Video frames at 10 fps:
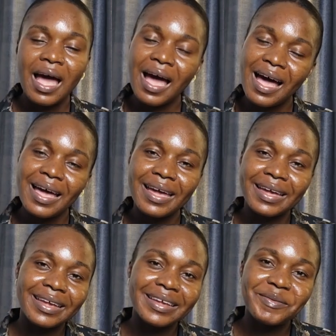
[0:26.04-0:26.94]

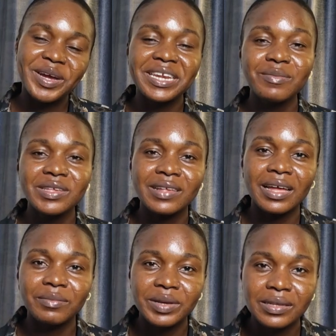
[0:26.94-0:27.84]
Hi, my name is
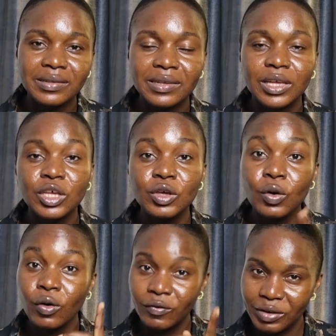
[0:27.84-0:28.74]
Ambers,
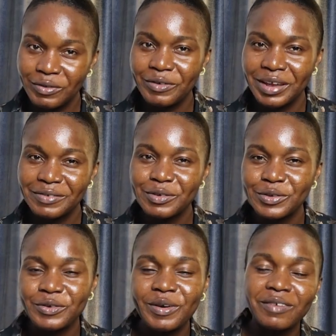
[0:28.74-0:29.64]
your favorite
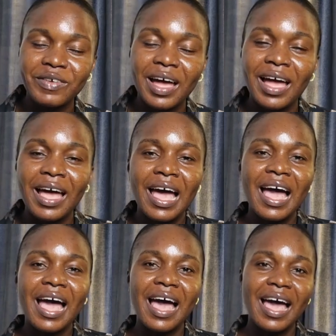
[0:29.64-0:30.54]
photographer.
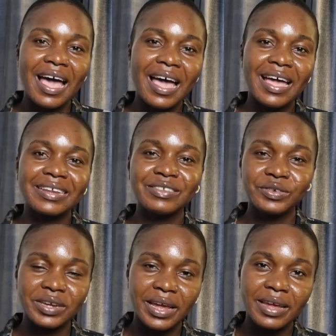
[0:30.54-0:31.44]
And
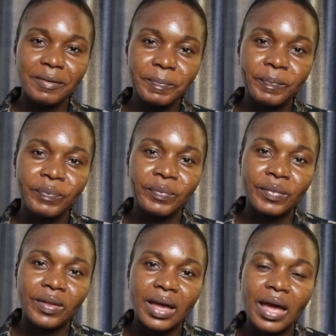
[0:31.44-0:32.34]
today
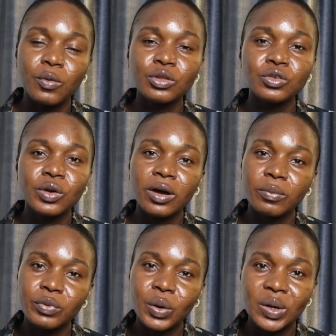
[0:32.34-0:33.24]
I want to
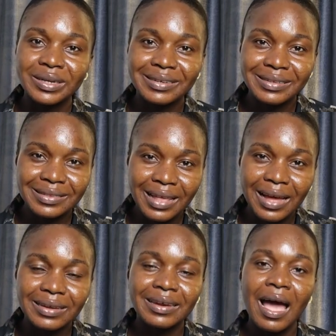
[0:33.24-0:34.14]
help you
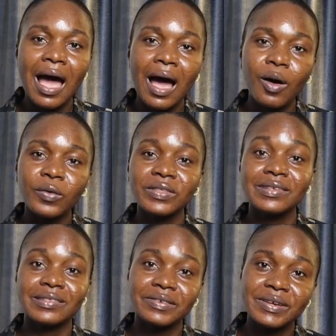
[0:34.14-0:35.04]
understand how
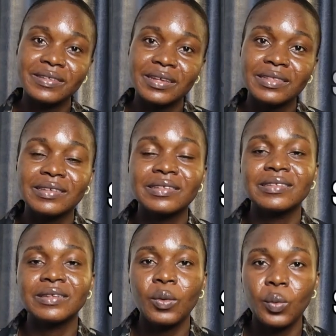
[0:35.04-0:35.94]
these three
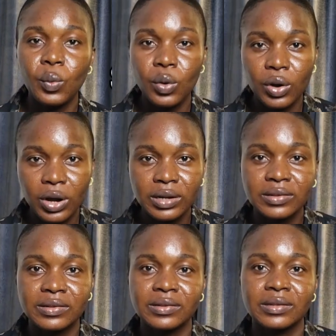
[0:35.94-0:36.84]
settings
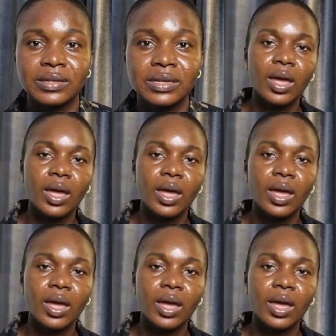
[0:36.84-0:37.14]
works.